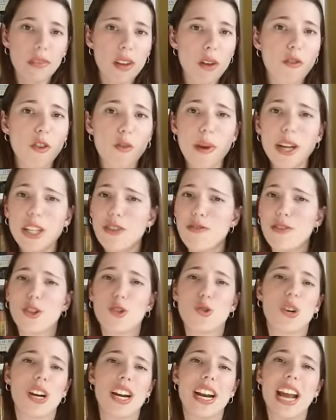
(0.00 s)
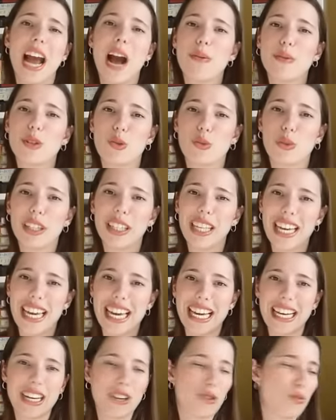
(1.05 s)
for much of the story, I was
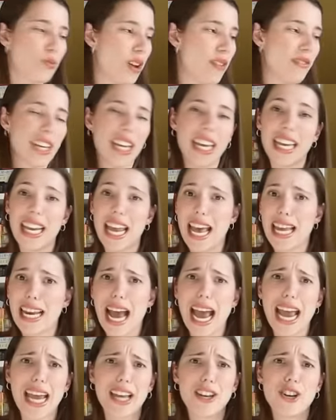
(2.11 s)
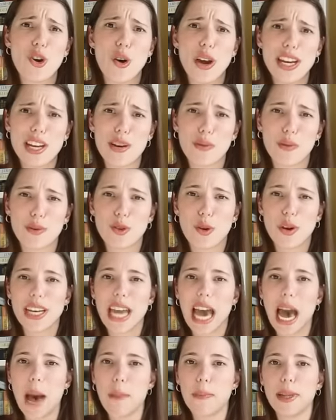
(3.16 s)
really riveted and I had no idea what was going to
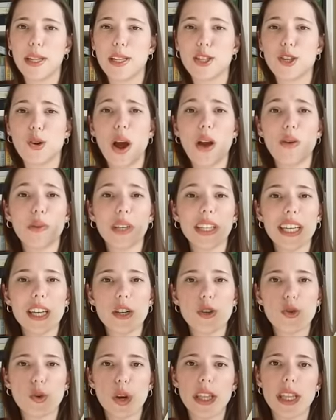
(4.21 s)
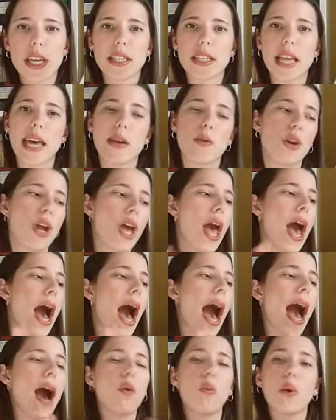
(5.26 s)
happen. So I really enjoyed this, and
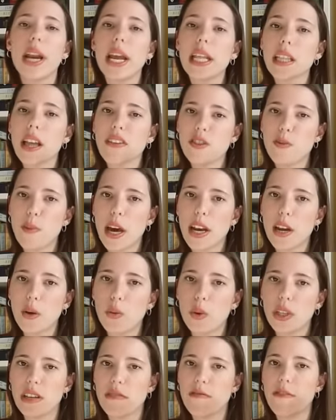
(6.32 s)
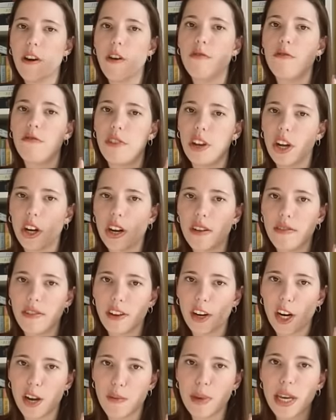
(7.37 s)
what I loved about it was it felt very,
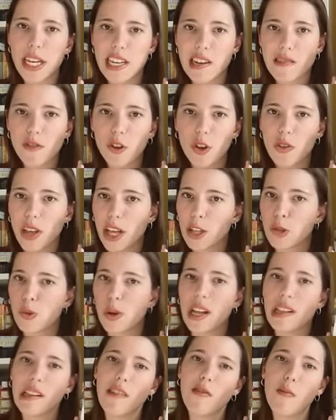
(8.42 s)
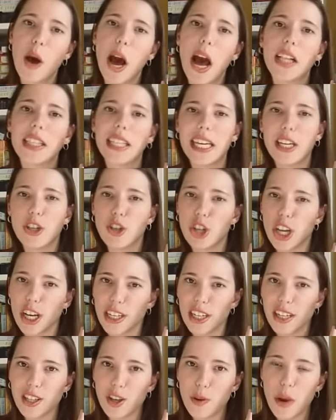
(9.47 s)
very medieval. That's what I love about Ella
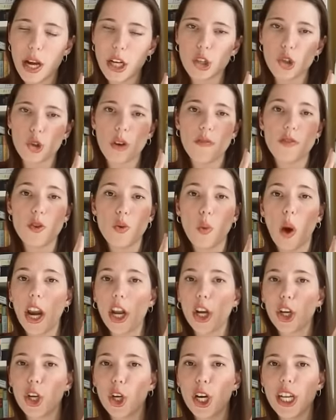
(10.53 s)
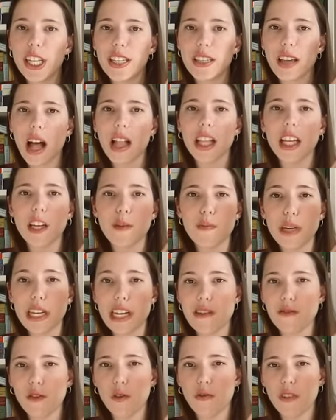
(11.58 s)
Enchanted so much. So if you want a good, solid
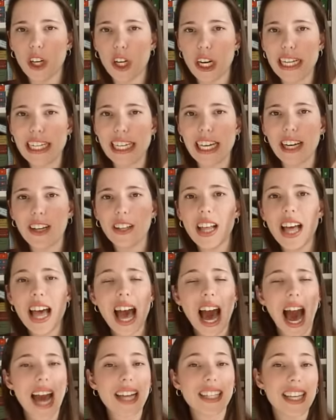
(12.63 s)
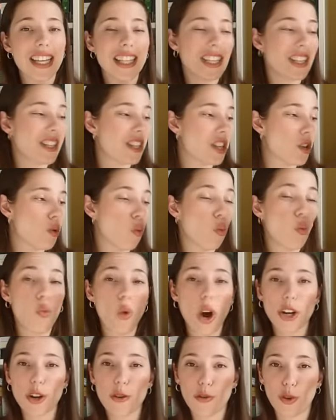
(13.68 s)
medieval fairy tale, I'd say this is a
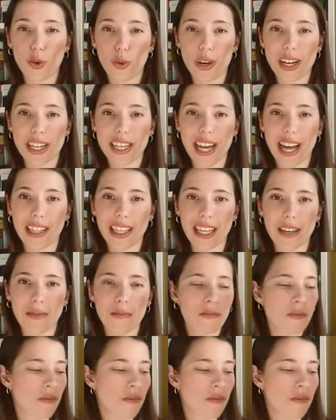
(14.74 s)
wonderful retelling.